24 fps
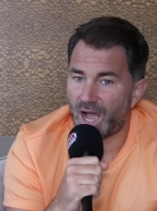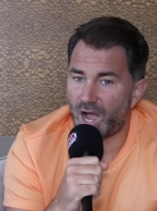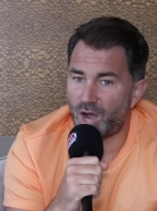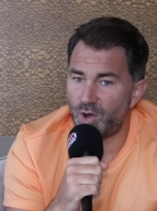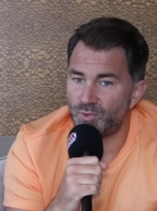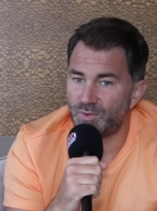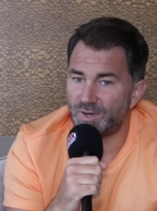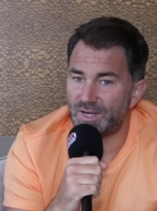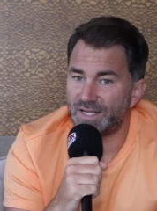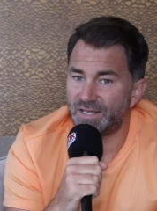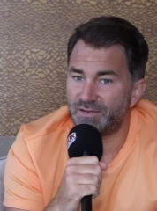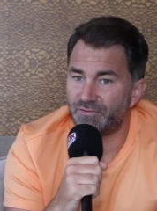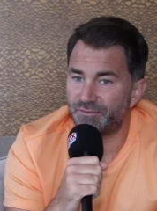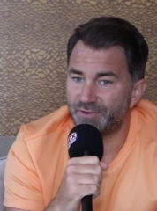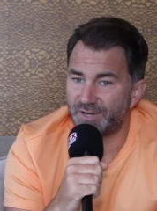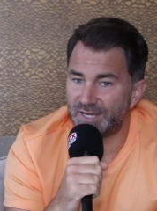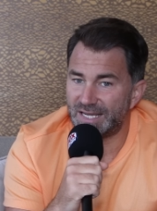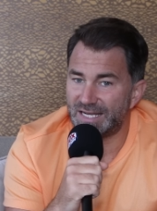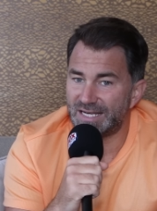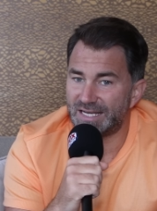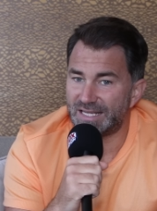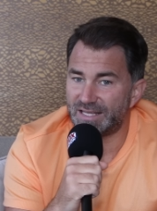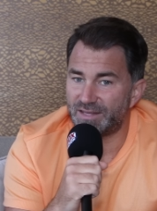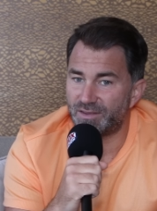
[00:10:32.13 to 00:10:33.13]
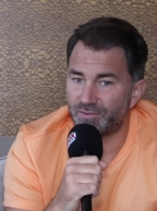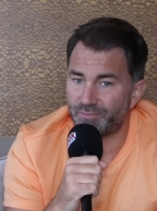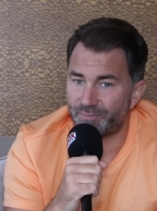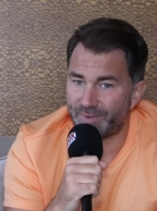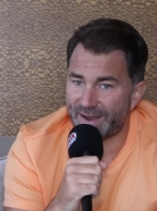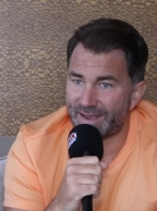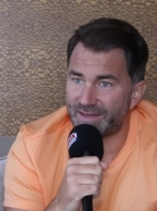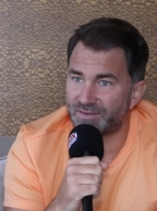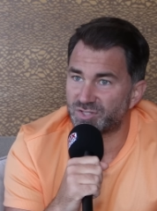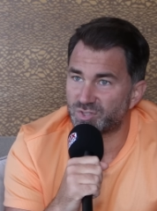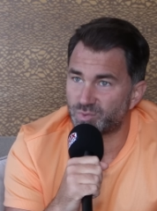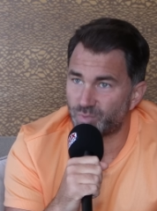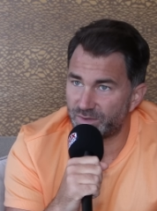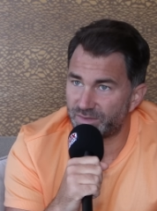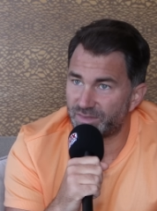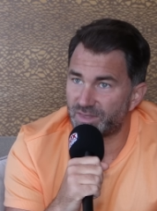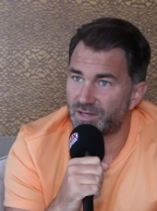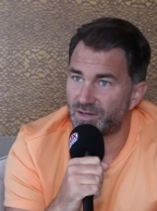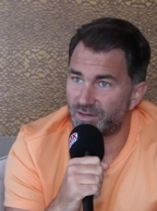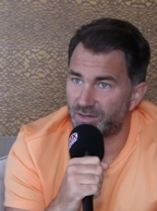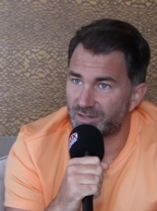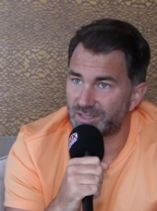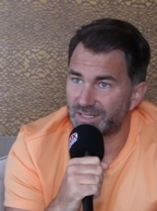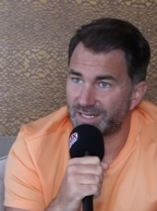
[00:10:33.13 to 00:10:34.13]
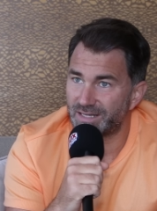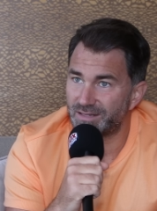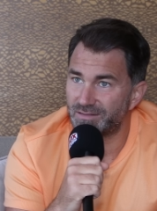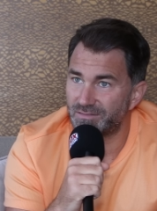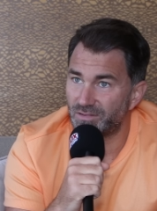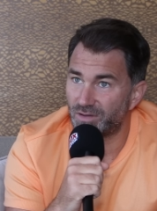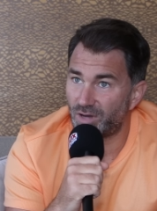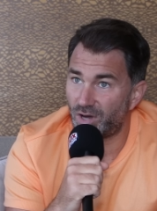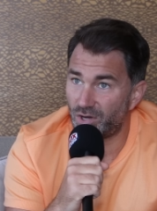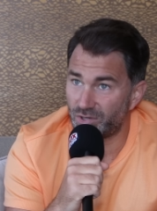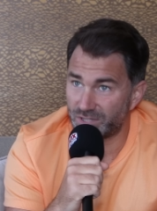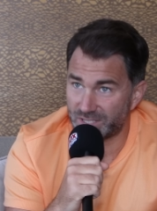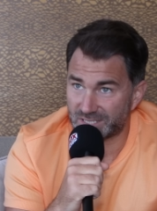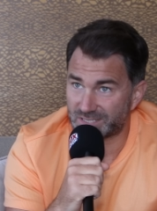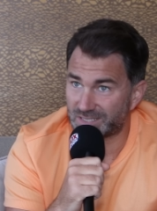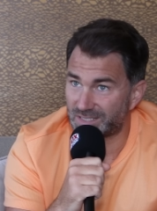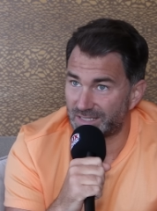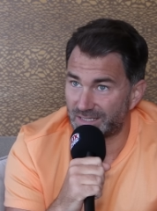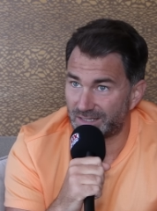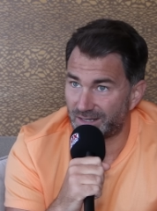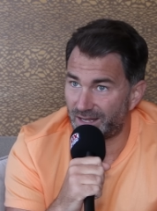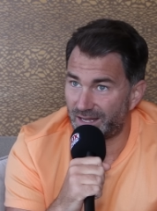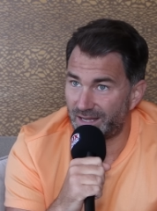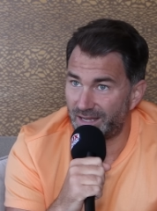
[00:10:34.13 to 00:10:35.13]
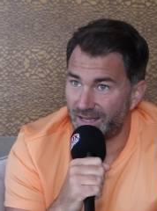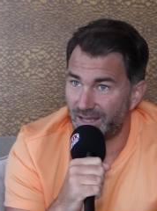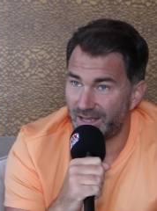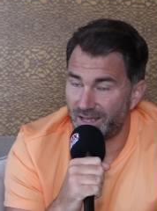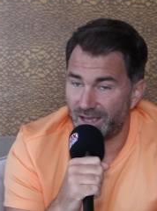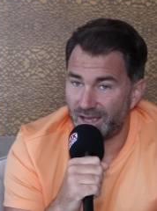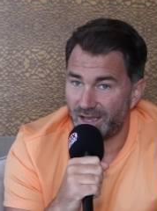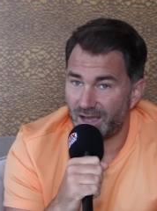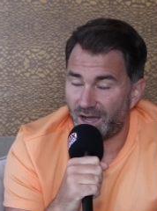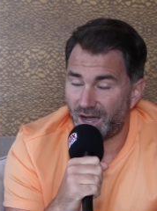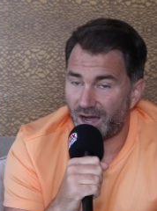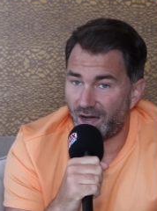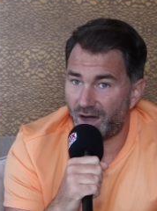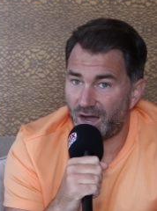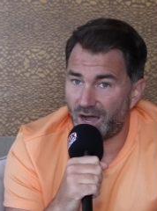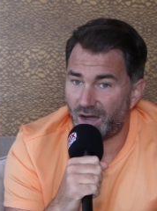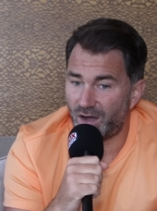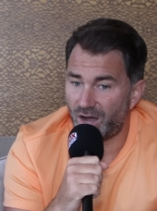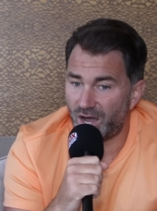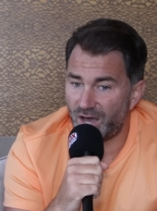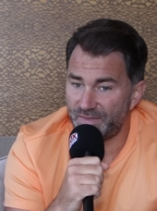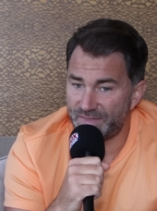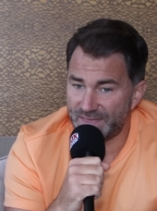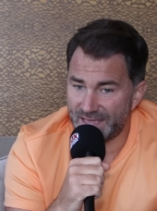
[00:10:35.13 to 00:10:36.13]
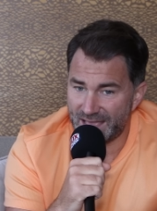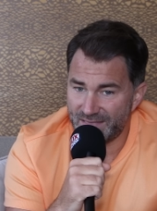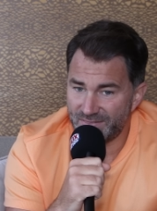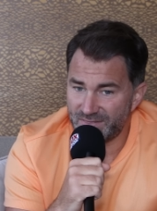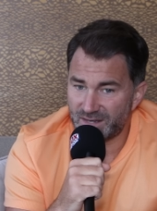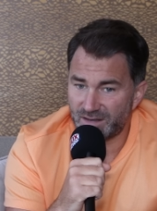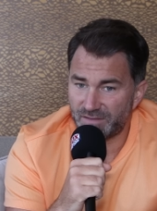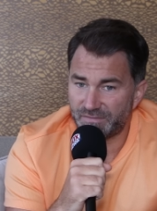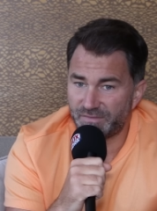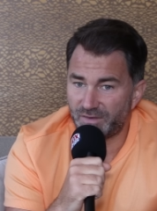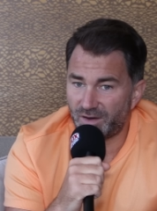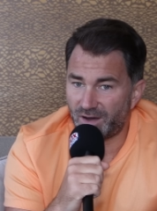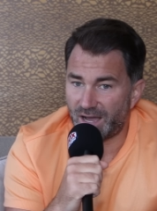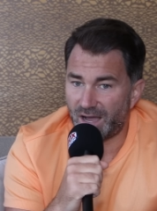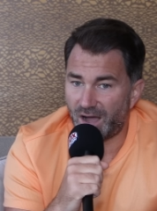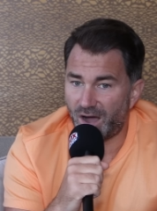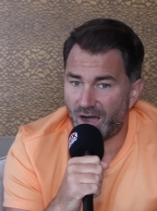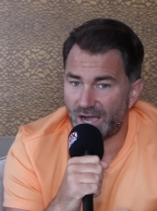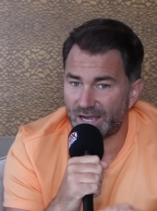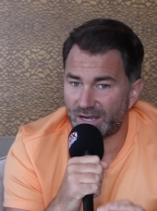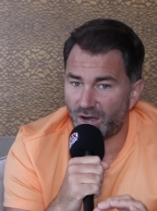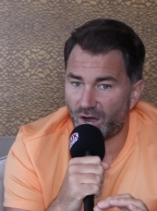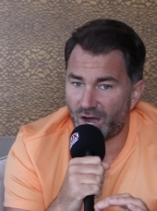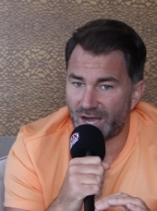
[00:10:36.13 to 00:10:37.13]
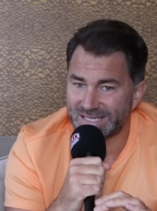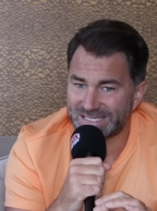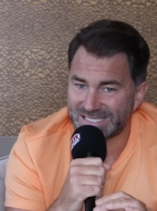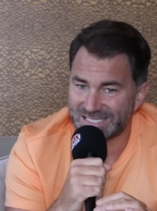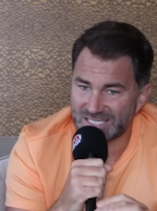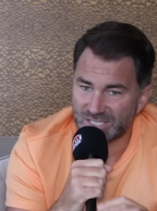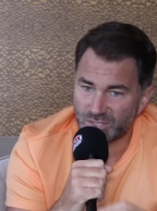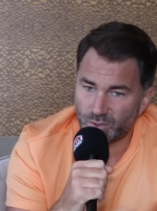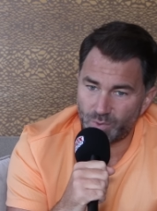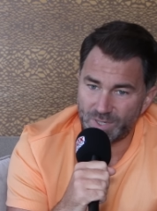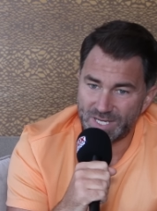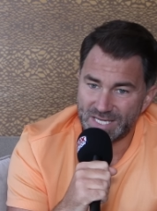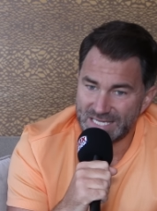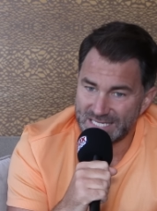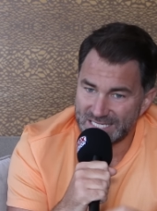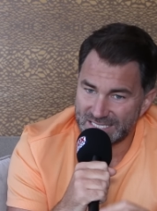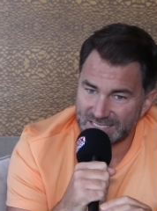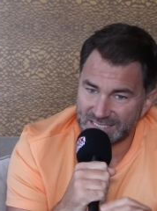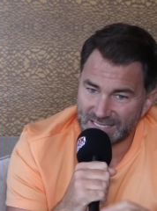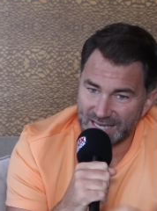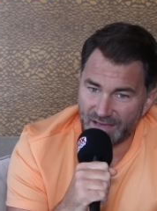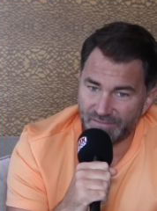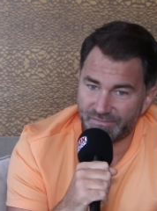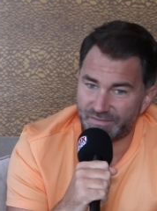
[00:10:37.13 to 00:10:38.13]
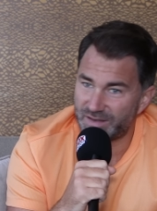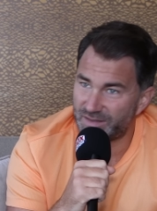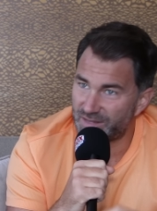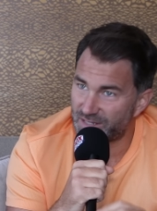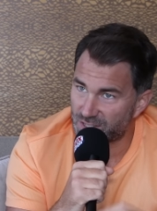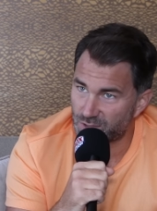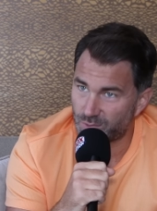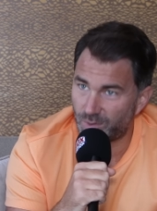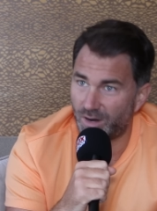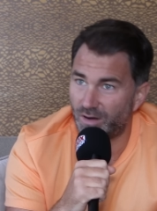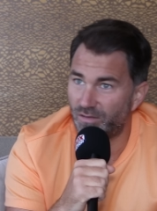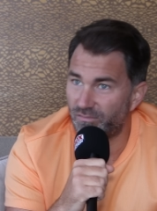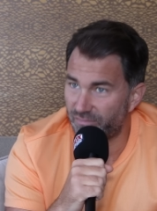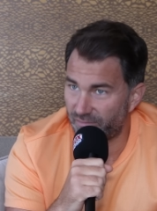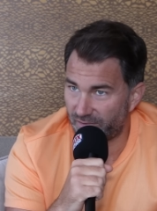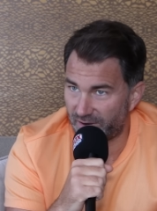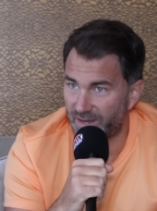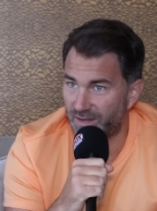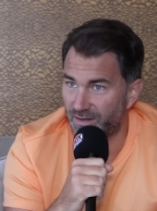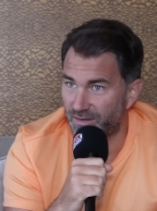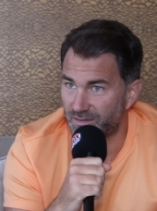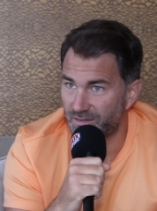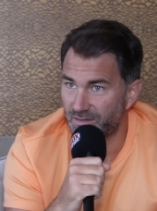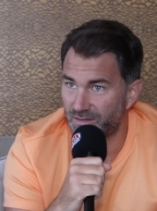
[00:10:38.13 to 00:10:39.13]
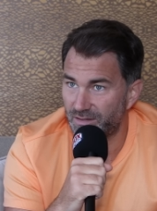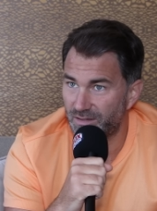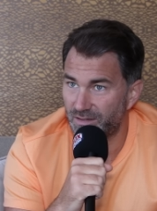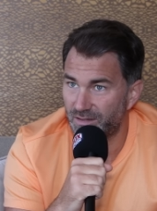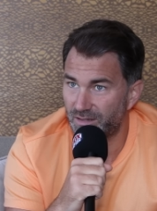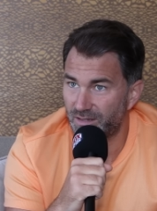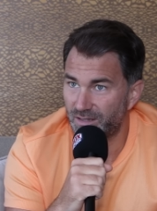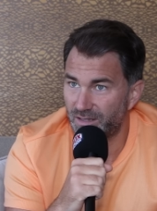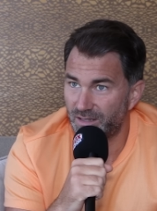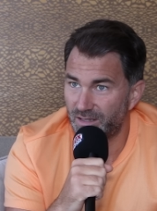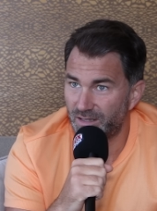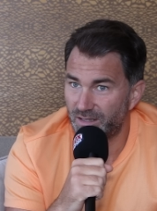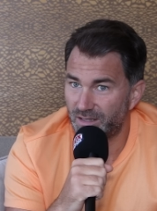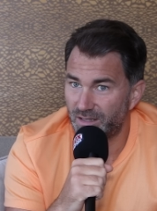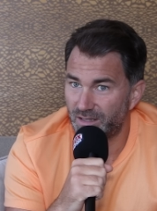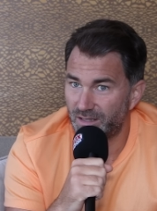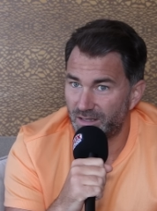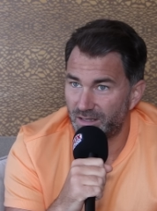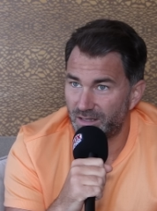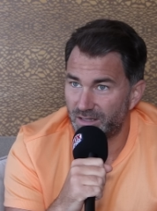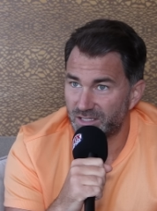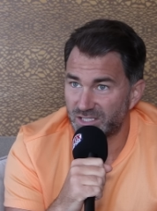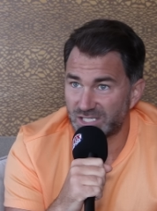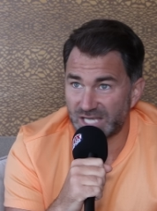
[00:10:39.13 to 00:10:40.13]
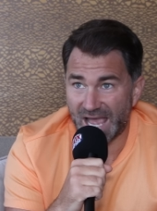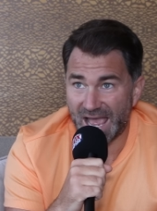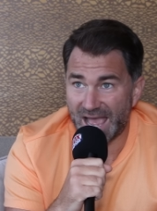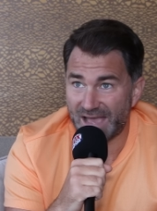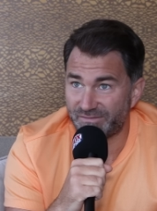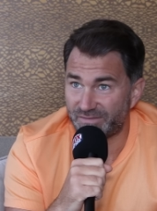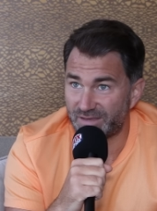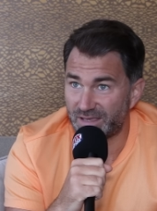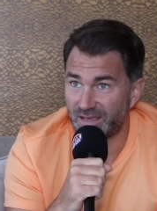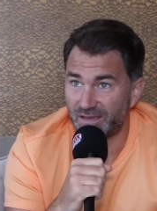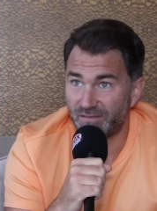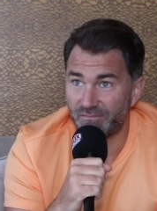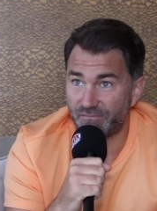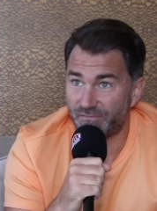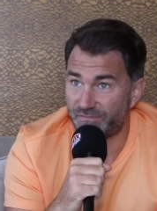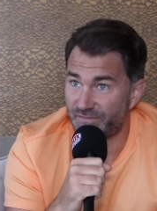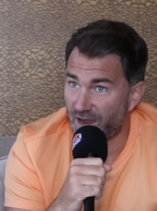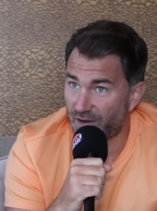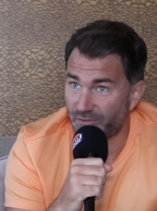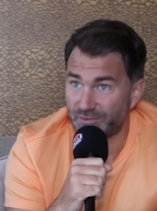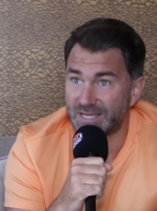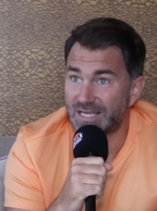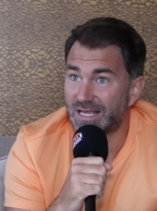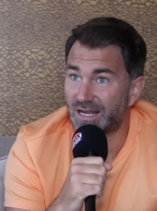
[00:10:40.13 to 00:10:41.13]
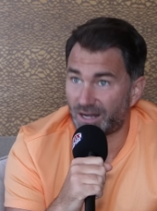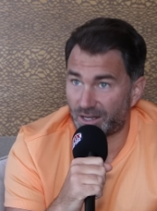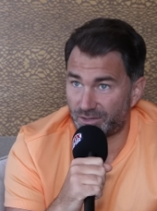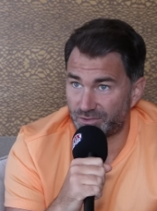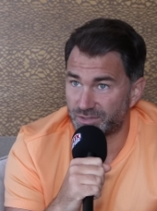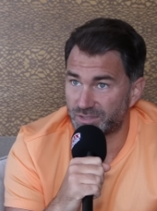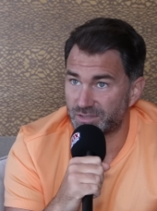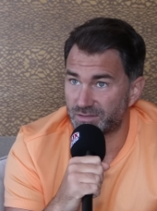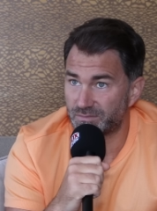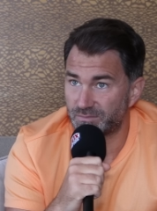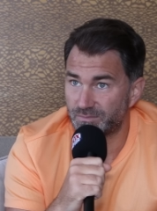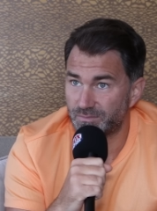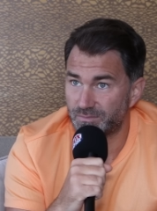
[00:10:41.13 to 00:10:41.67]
Only really the rounds with the knockdown, honestly. Like, I, at the end of the fight, I, I squeezed Devin the 12th round to have it very close.